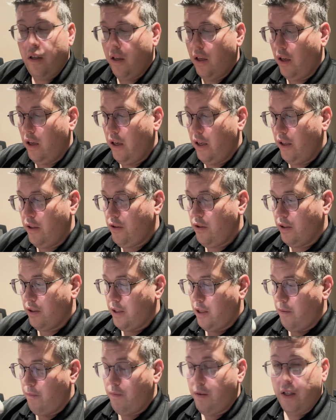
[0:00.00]
uh, and it's
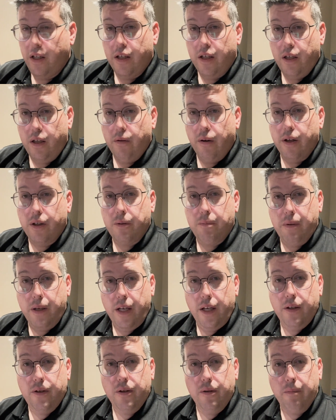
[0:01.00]
hooked up via
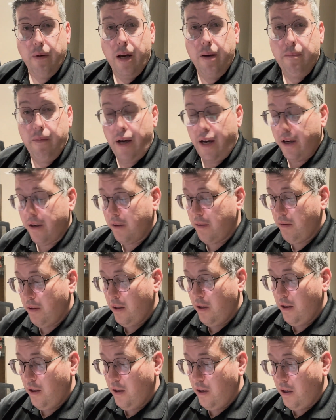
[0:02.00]
USB to my Mac.
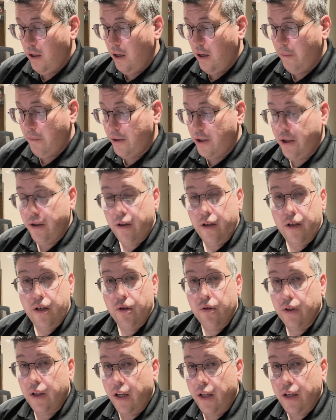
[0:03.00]
Uh, but you can
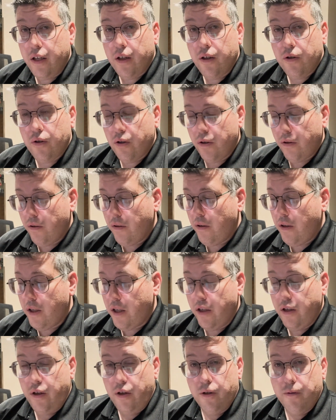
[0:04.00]
use any controller, you
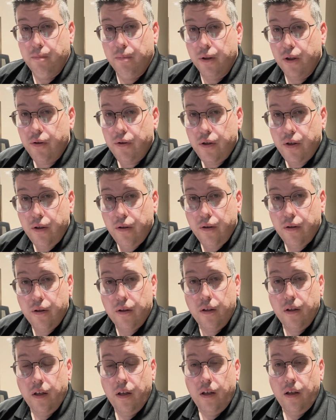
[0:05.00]
can use
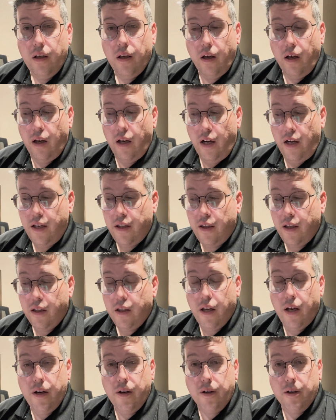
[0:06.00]
Bluetooth, uh, anything
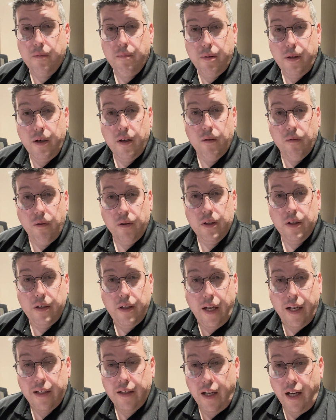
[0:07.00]
that your computer will
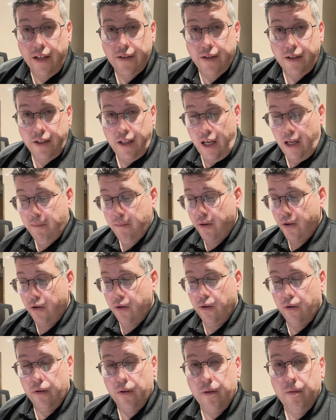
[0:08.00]
detect as a game
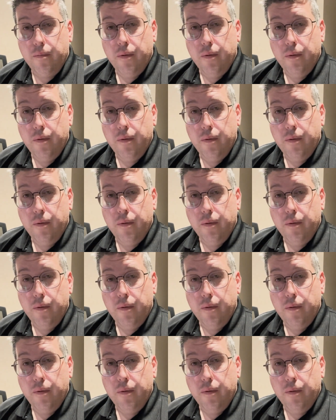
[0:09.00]
controller.